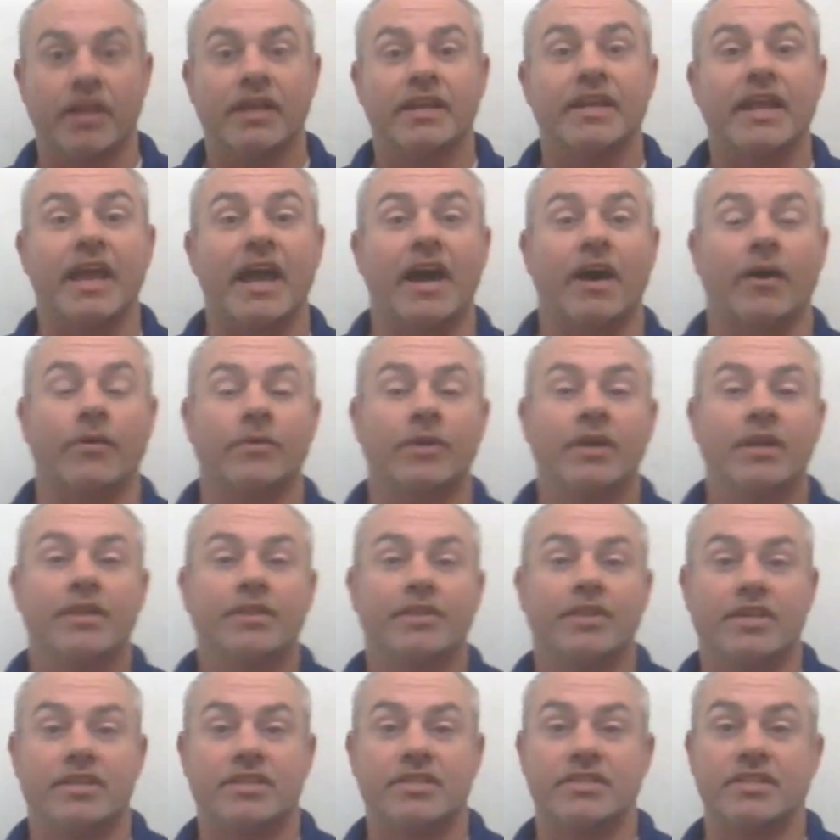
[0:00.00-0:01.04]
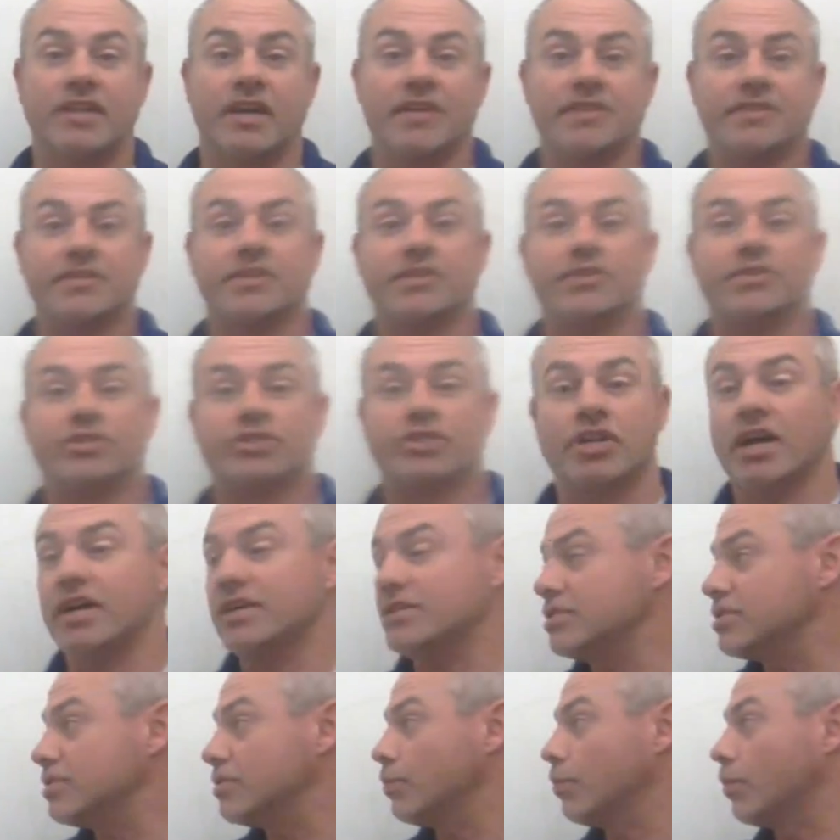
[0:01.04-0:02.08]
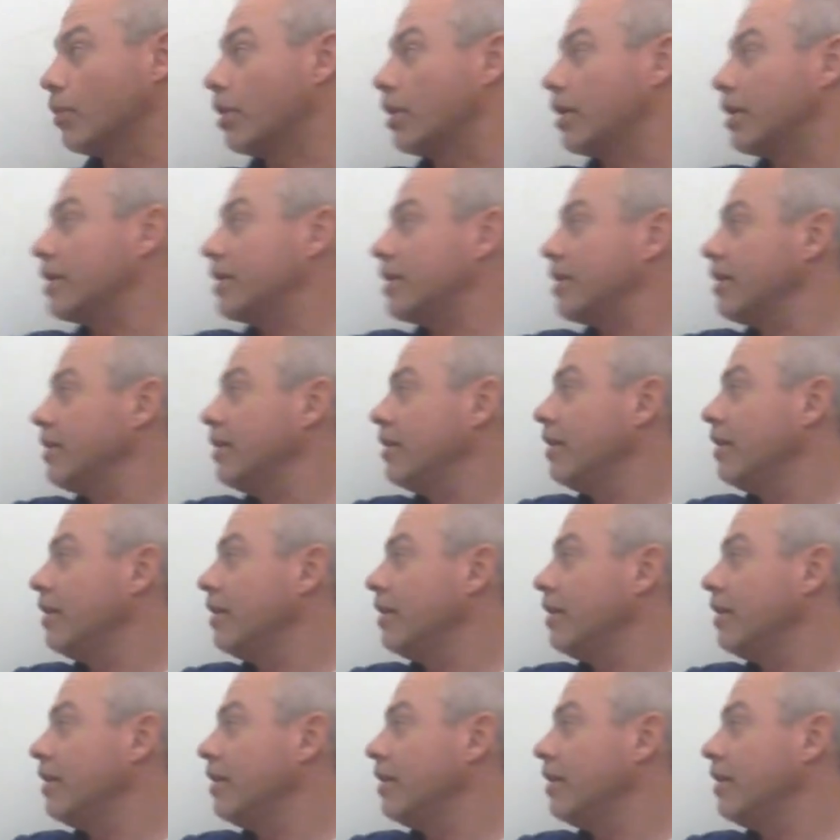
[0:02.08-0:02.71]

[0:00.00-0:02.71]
Now, this doesn't just work